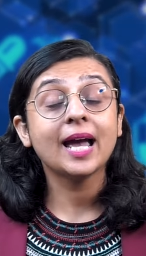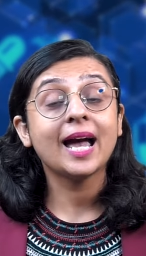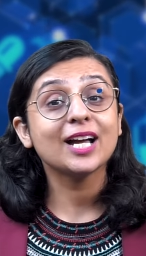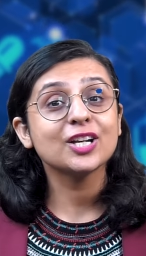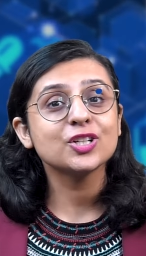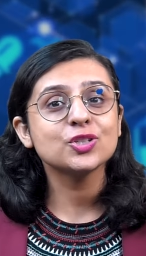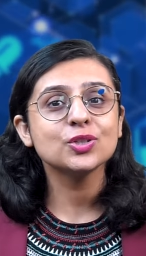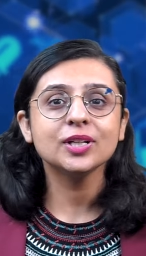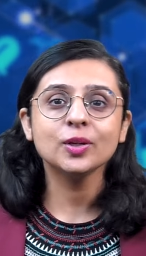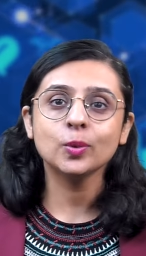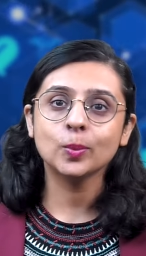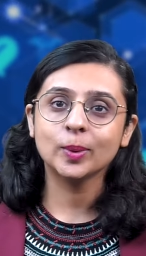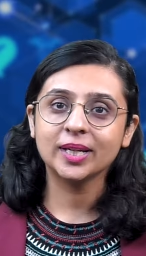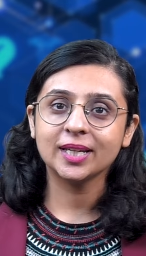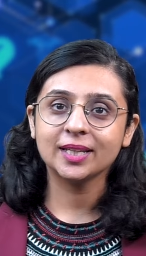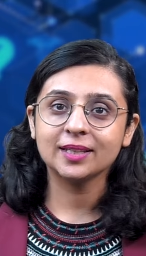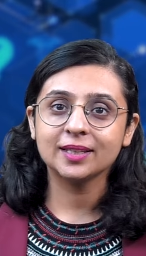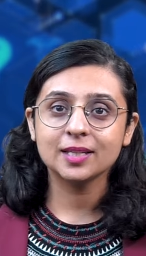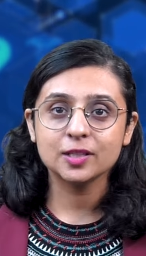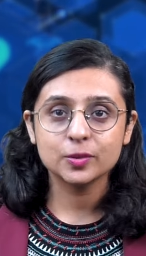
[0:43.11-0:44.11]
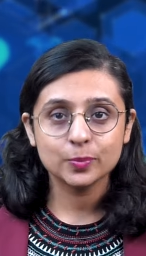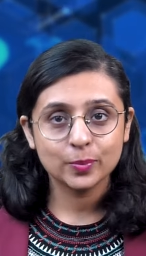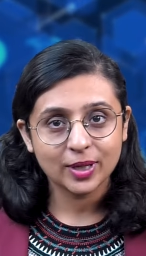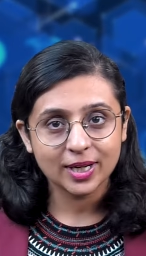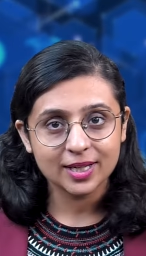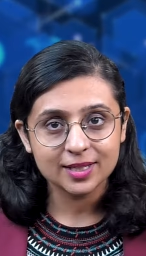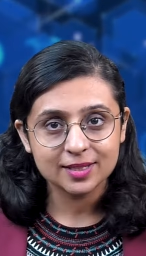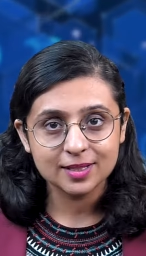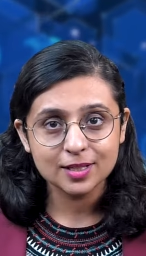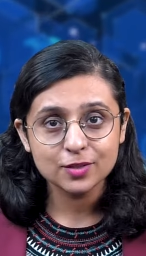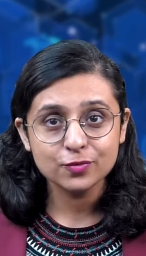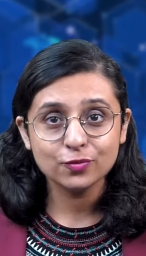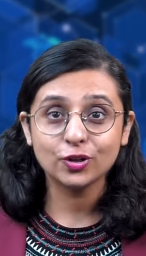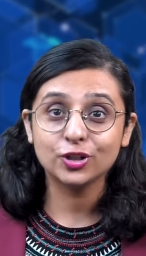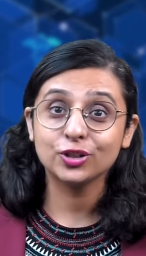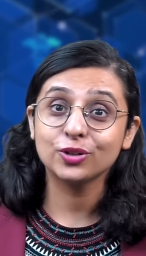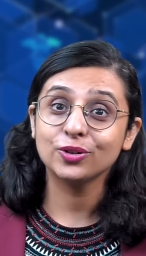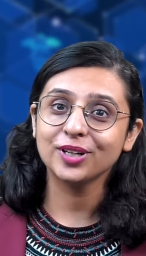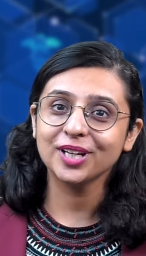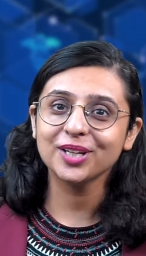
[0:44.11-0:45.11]
actually winning these prizes for
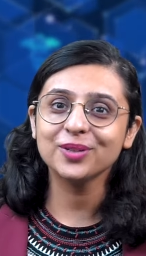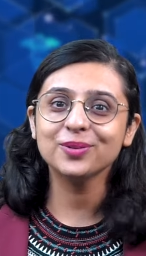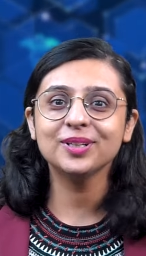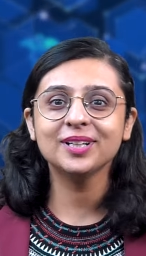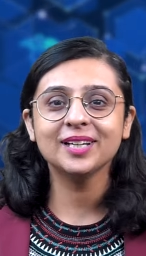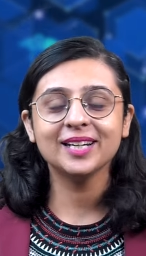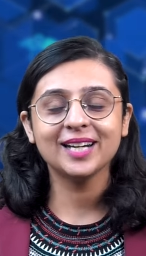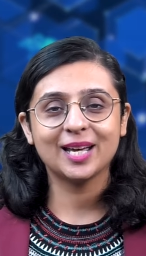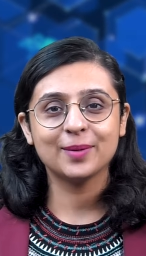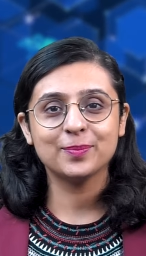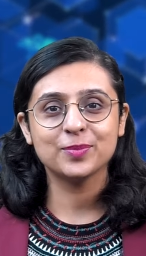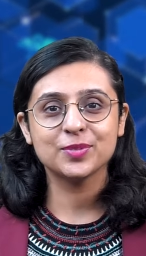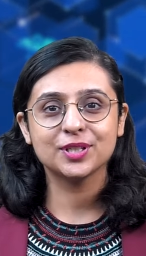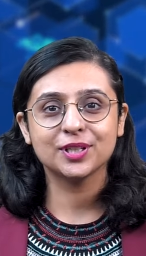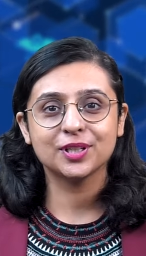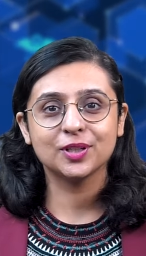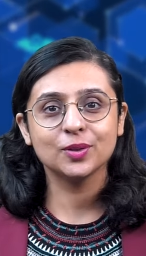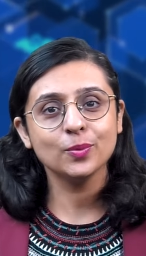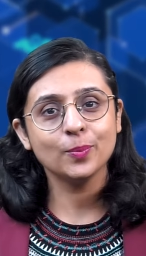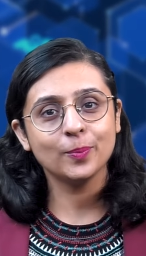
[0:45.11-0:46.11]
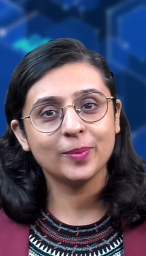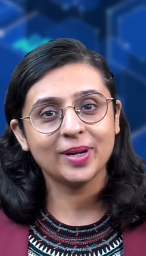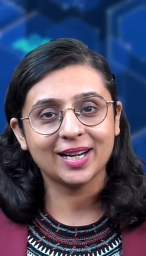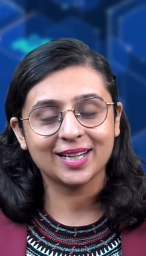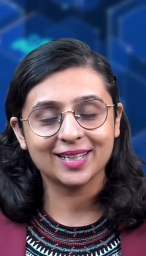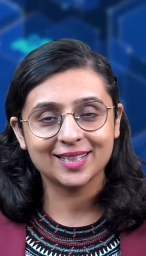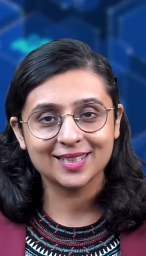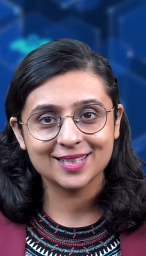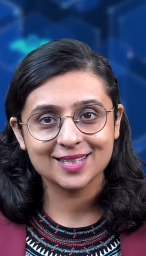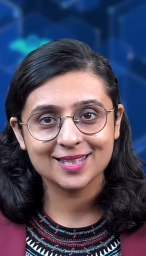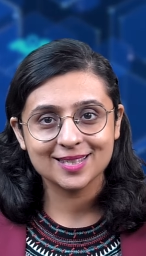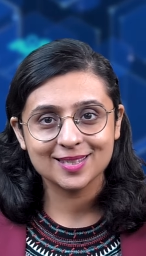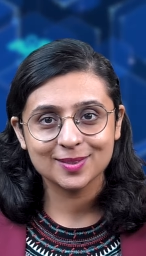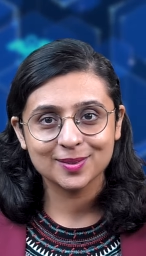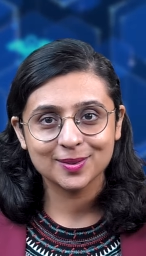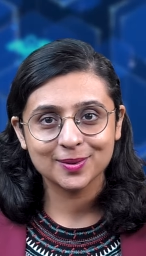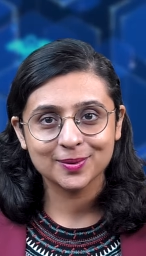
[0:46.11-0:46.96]
your regular MCQ practice?